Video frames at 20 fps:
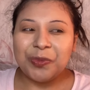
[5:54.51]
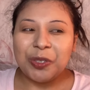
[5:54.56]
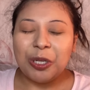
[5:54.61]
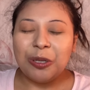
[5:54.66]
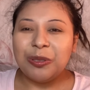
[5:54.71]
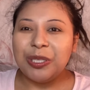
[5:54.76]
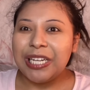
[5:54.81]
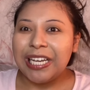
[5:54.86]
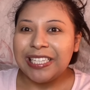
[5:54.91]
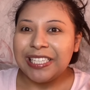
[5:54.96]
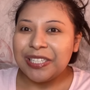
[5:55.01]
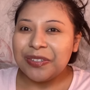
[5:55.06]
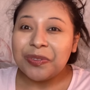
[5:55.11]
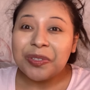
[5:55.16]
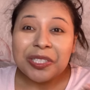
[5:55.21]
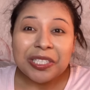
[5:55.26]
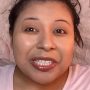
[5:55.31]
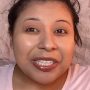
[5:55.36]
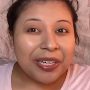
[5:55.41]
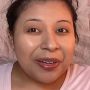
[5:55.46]
who doesn't
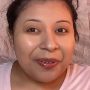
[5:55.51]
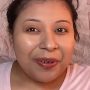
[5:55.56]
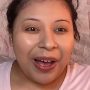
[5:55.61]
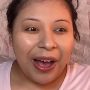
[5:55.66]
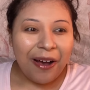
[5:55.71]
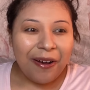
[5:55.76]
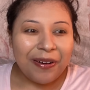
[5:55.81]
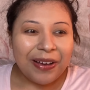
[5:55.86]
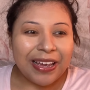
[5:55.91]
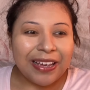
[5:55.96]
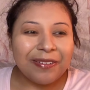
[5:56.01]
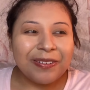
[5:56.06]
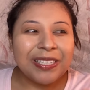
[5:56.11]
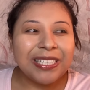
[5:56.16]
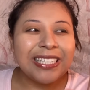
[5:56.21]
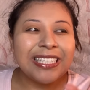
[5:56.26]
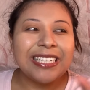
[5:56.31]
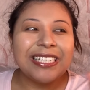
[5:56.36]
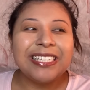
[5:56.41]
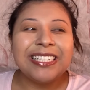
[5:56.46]
really go out, it was
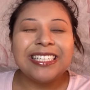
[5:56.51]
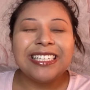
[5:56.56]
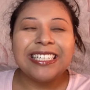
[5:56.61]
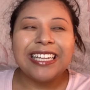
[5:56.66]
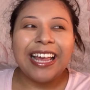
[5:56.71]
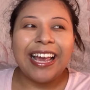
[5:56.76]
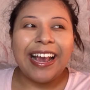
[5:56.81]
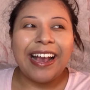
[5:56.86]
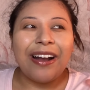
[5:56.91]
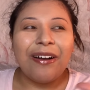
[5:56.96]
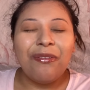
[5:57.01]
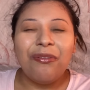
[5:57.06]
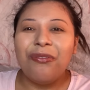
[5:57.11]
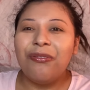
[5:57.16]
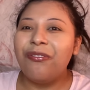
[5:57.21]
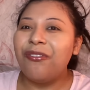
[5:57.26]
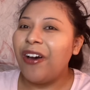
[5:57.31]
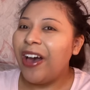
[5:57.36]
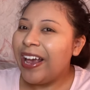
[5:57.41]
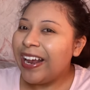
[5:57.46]
such like
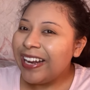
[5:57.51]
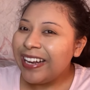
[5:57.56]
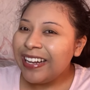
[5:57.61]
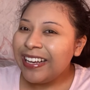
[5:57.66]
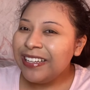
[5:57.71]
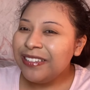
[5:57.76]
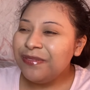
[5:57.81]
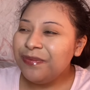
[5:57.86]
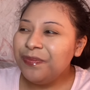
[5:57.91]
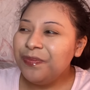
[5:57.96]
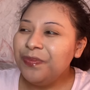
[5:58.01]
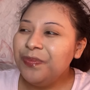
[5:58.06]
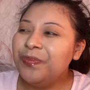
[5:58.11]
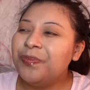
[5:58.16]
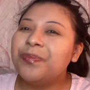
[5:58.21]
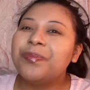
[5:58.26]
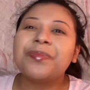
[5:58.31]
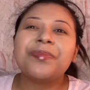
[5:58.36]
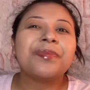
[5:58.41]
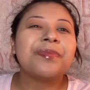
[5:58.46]
fun.
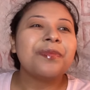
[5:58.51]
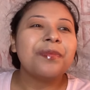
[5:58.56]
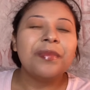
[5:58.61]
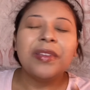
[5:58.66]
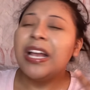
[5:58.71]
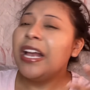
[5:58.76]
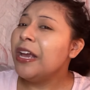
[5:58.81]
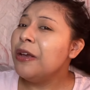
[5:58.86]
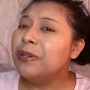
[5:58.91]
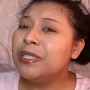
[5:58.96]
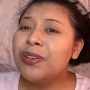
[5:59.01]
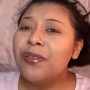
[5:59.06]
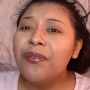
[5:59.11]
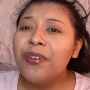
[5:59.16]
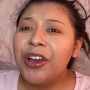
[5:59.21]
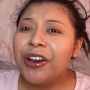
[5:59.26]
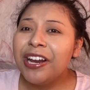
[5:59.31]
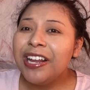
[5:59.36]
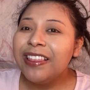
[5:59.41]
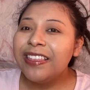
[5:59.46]
It was a very